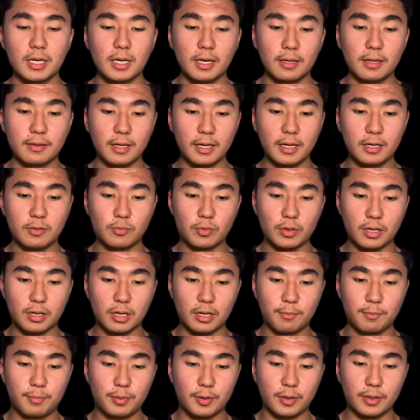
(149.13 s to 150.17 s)
Then we're going to
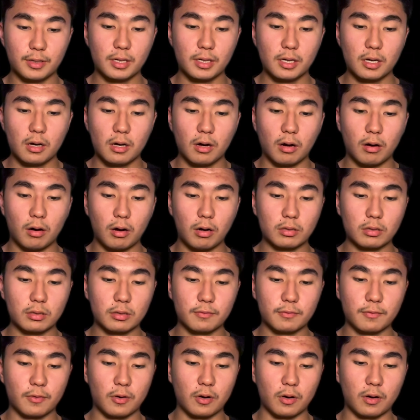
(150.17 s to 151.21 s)
put all of
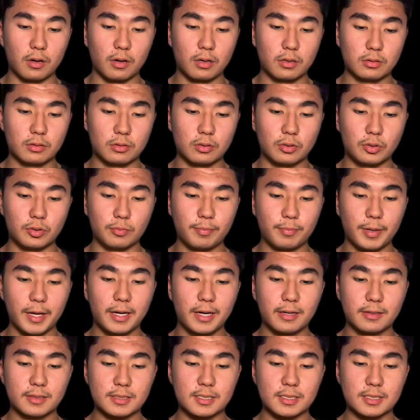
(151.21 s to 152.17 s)
our lone pairs,